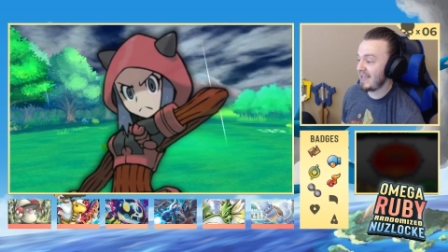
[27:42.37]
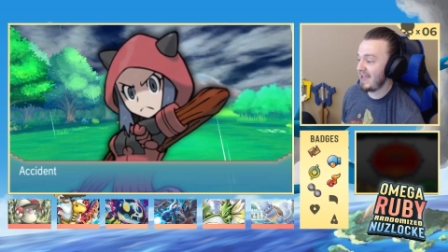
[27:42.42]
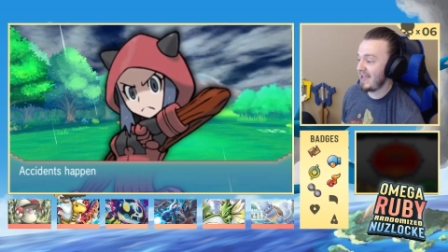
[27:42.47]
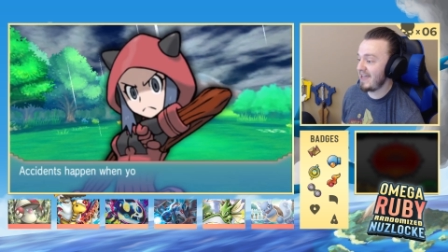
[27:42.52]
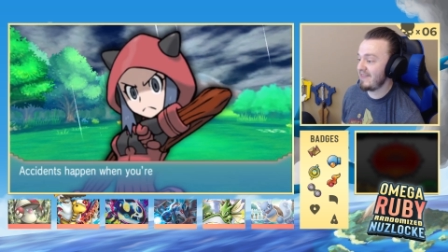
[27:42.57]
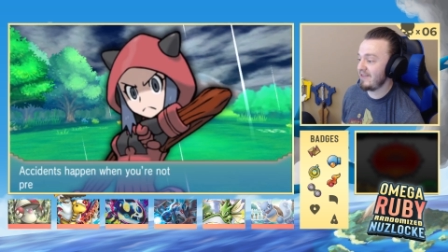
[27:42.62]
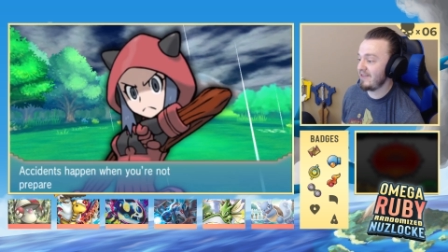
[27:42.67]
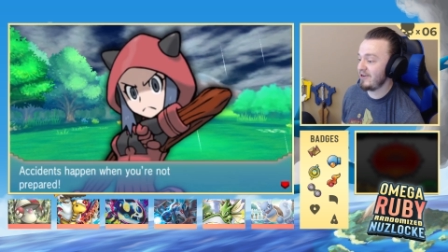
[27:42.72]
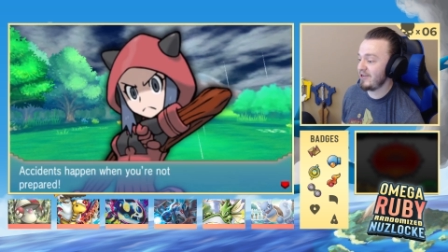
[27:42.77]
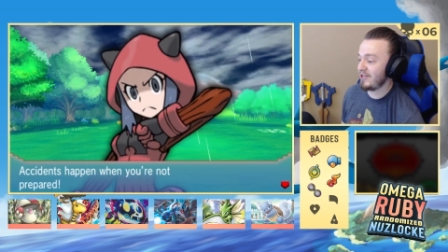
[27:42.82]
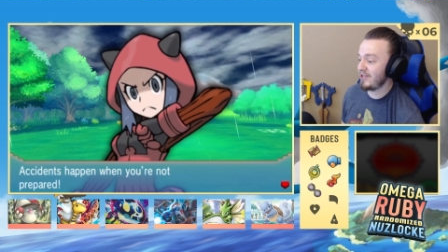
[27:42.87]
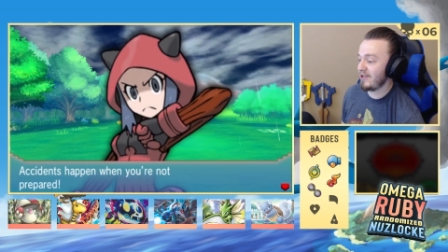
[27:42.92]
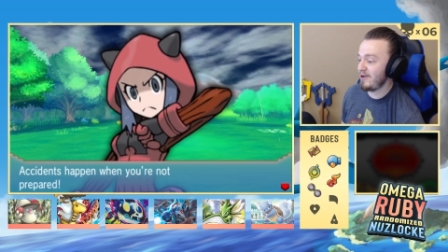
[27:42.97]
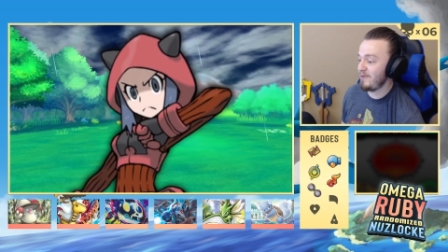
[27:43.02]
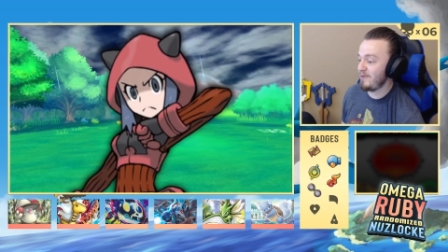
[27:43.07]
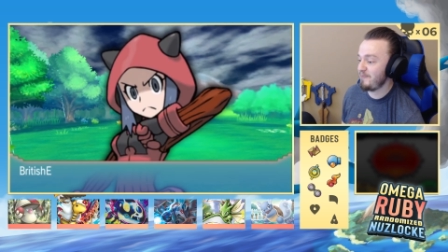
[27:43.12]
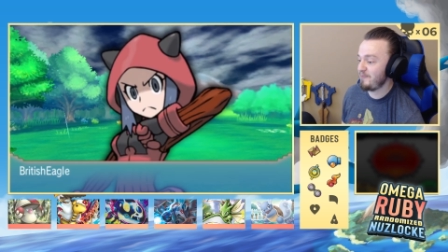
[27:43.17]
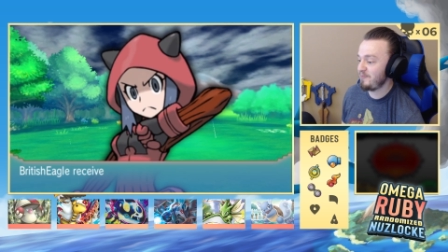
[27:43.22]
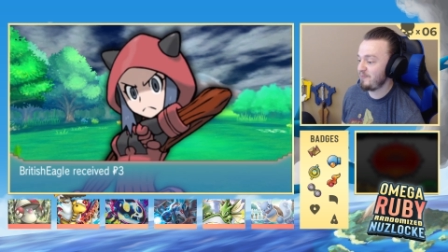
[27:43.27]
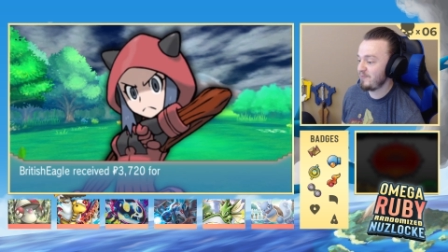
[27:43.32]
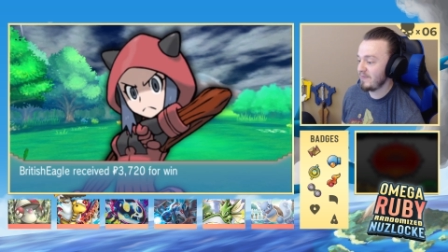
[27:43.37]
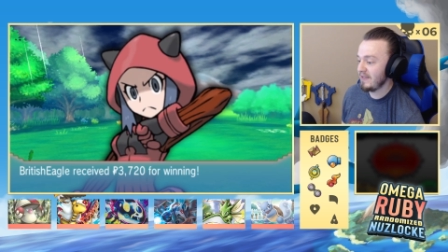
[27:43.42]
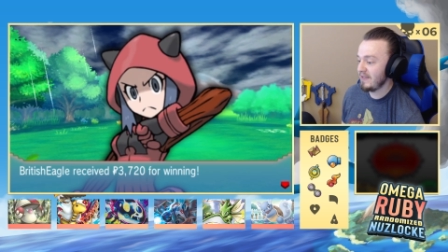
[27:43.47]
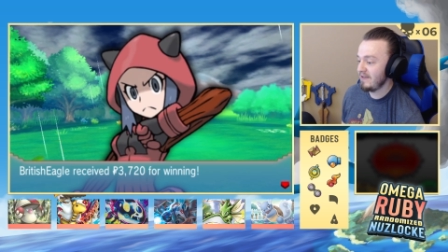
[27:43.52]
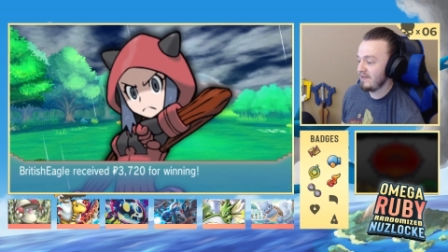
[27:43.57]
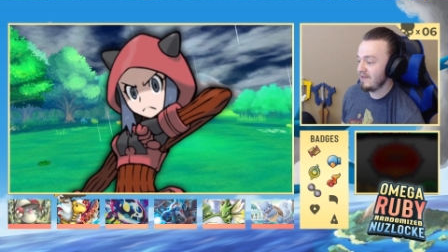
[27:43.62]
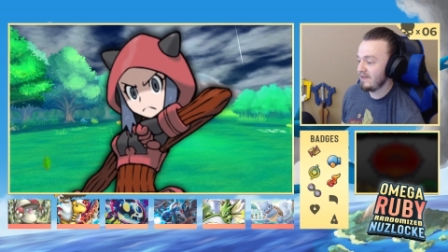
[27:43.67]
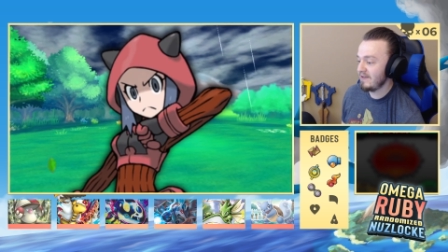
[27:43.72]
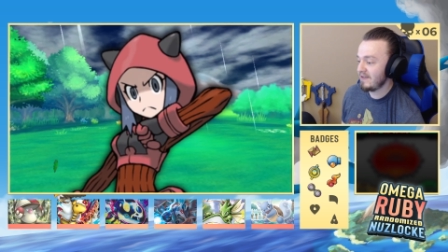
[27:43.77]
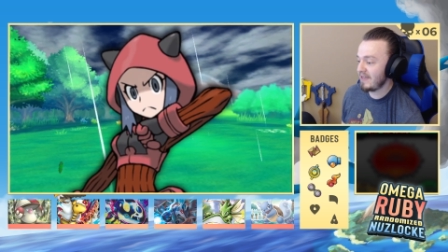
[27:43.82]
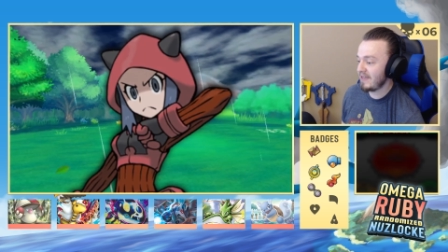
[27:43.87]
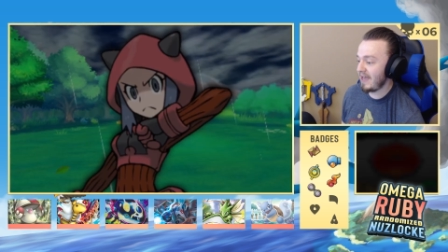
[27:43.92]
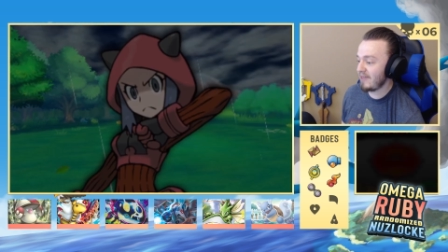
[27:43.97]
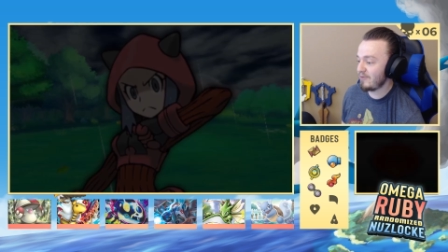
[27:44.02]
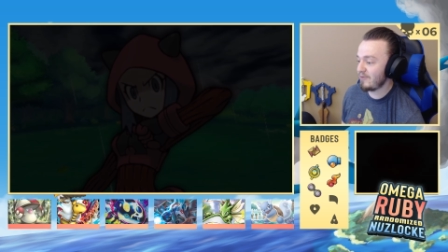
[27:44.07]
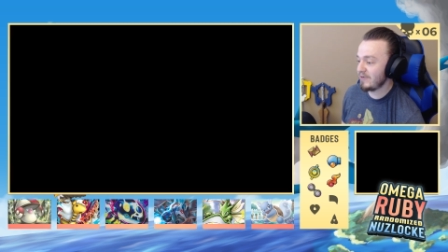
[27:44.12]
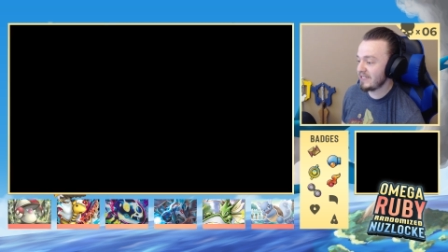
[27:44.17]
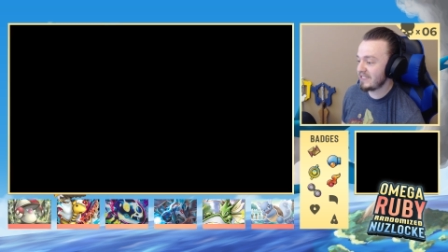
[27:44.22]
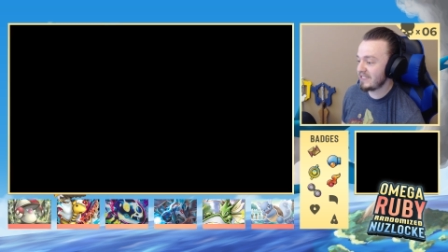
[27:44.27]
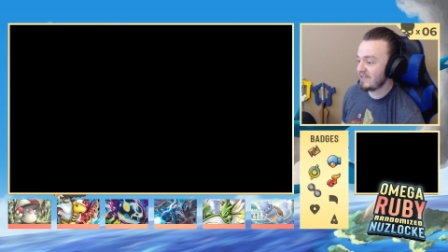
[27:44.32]
and there you go.
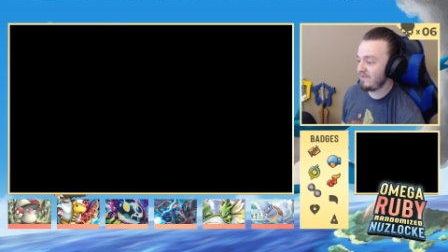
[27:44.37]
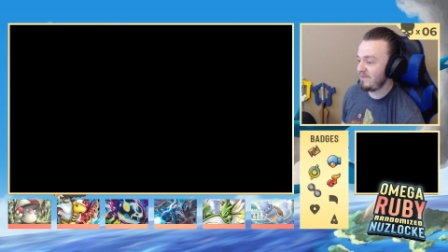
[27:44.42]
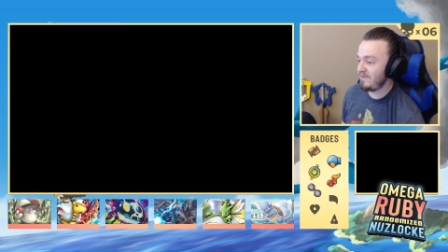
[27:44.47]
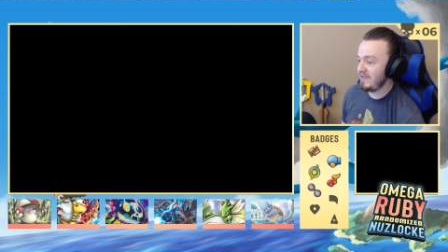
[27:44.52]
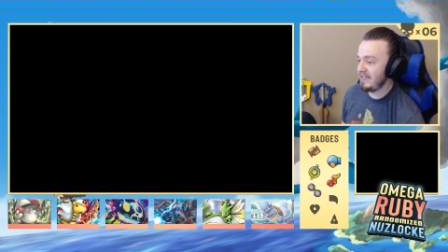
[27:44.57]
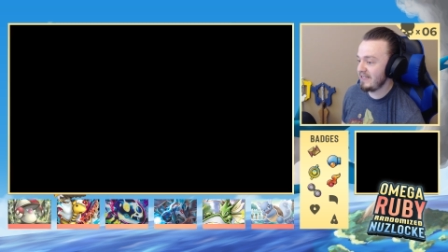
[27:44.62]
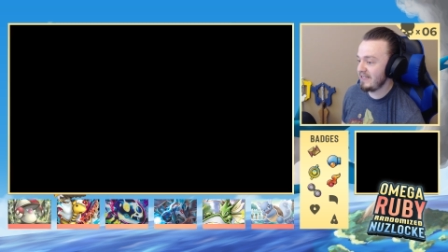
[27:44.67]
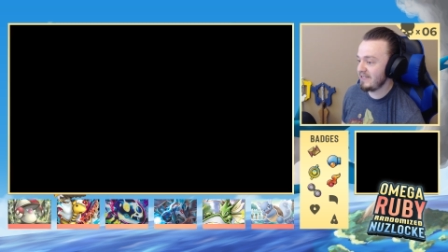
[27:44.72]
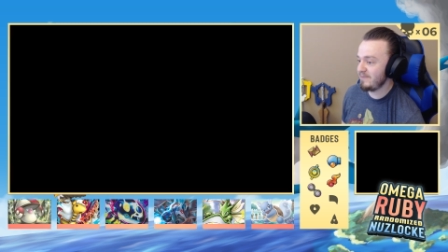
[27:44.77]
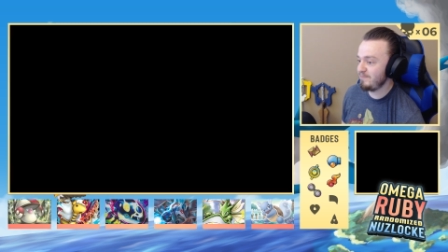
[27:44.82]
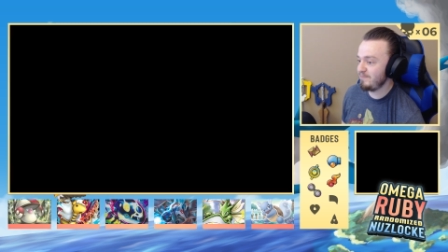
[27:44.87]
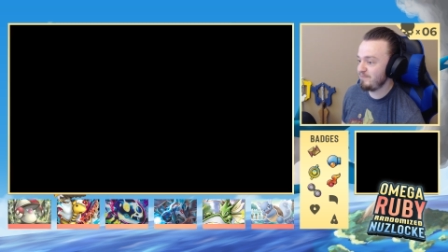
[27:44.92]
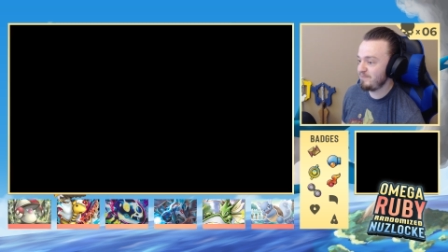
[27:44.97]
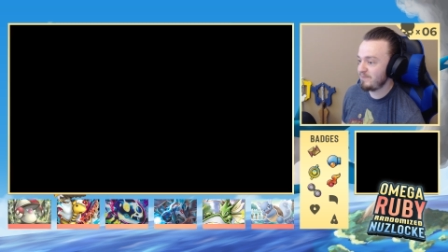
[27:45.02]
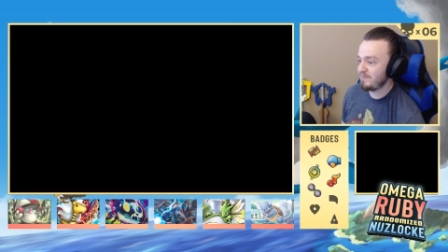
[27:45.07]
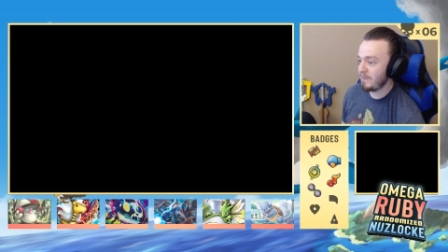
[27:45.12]
Catherine is defeated.